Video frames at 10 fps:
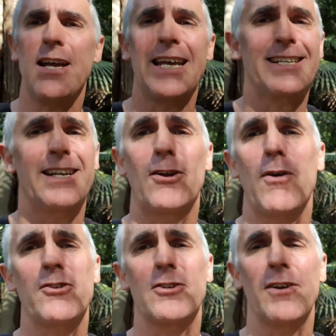He hasn't
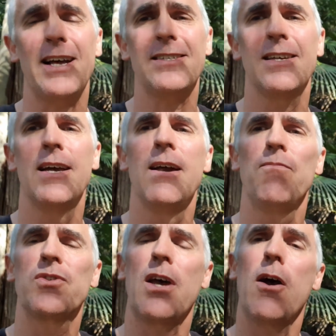encroached on us,
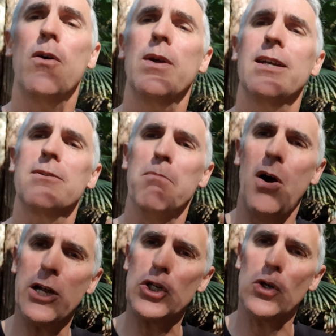so it's
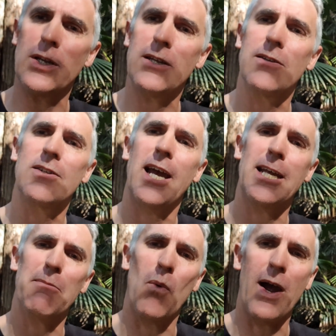my duty to take
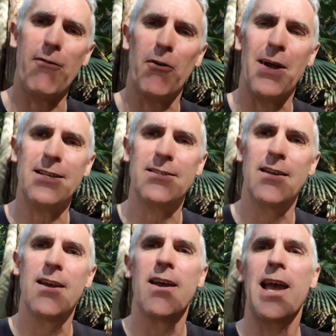him away from us
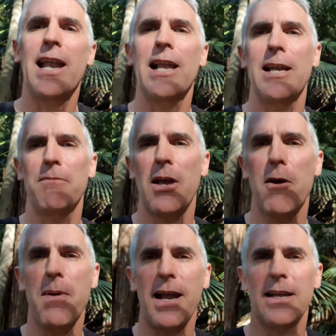and let him
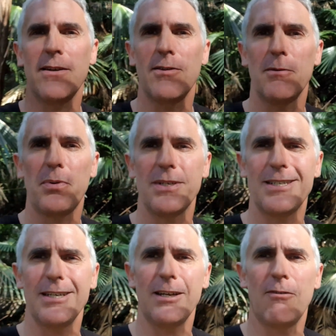go back into the
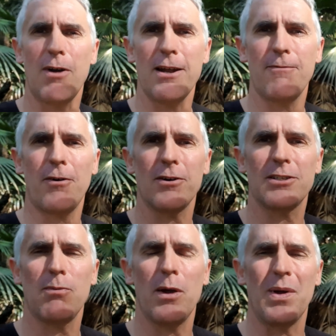pristine
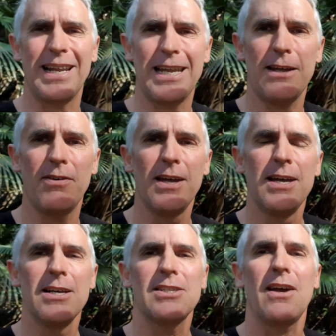rainforest where we live,
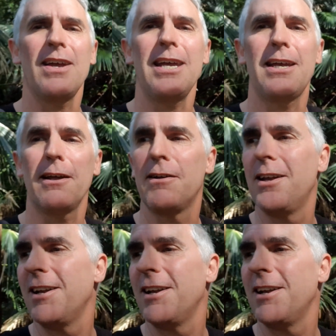so he can